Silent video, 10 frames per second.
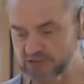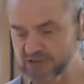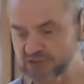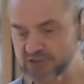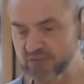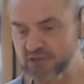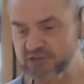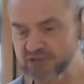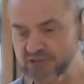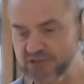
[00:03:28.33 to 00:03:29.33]
this
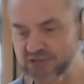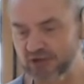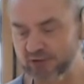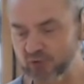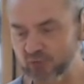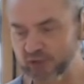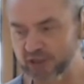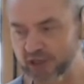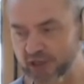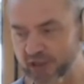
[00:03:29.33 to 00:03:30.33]
is a time that
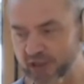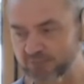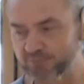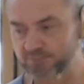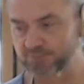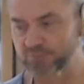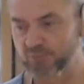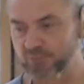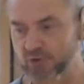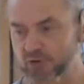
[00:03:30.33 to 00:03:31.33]
we can
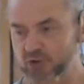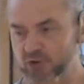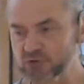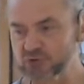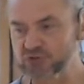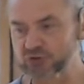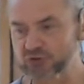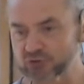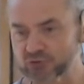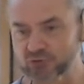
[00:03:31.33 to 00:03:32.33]
use
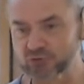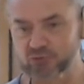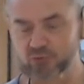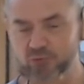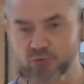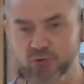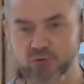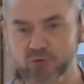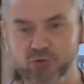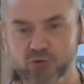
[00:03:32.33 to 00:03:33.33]
to
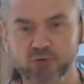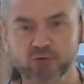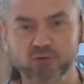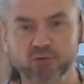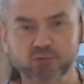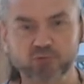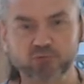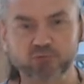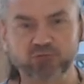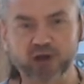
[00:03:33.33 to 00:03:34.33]

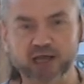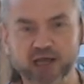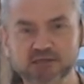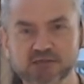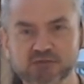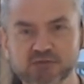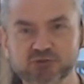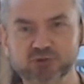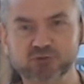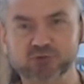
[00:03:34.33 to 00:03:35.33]
reflect.
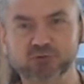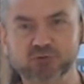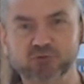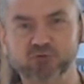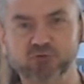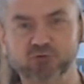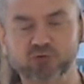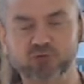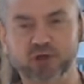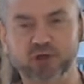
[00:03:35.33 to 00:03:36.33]
To
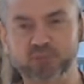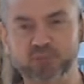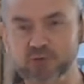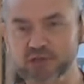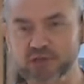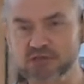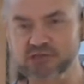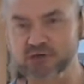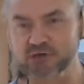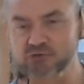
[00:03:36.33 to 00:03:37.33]
be with
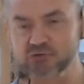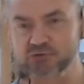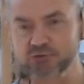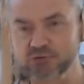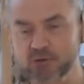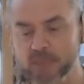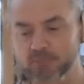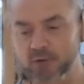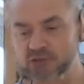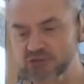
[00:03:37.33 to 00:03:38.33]
ourselves,
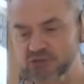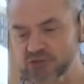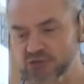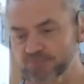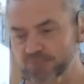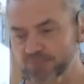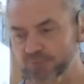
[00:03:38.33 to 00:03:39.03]
but